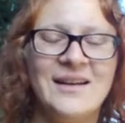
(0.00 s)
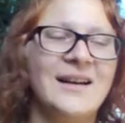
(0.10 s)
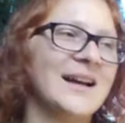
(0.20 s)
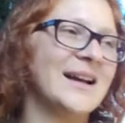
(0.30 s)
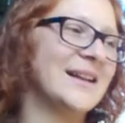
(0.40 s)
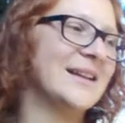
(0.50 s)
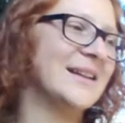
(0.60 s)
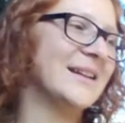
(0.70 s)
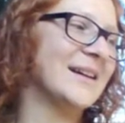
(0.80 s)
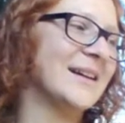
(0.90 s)

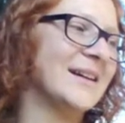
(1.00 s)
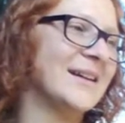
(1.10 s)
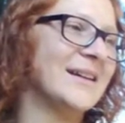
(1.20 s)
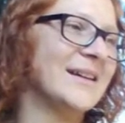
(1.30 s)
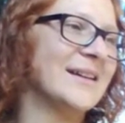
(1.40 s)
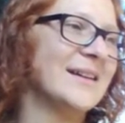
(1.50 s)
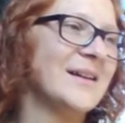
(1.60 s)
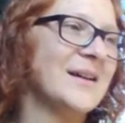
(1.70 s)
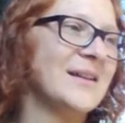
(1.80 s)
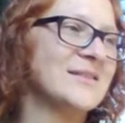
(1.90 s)
and uh,
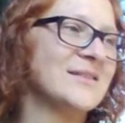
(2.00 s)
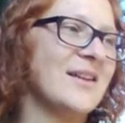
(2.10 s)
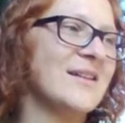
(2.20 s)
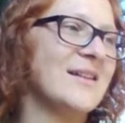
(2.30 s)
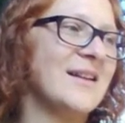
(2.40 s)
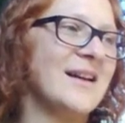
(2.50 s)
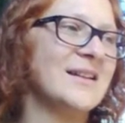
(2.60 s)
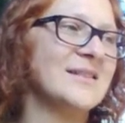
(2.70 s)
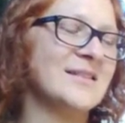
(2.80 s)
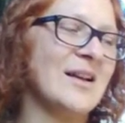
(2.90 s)
sun
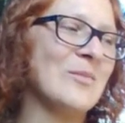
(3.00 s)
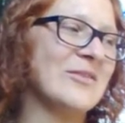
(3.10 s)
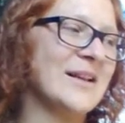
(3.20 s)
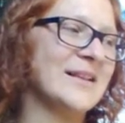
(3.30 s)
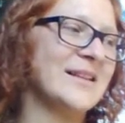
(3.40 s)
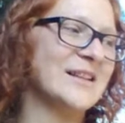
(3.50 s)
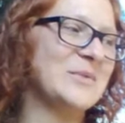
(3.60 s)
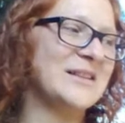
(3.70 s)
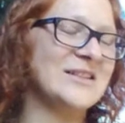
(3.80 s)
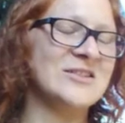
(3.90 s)
and summer and
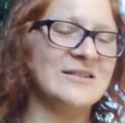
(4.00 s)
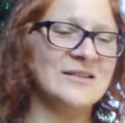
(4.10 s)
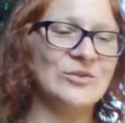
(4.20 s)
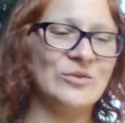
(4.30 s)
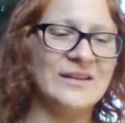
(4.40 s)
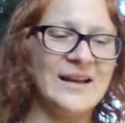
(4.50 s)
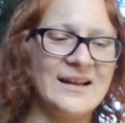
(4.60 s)
expedition and all that.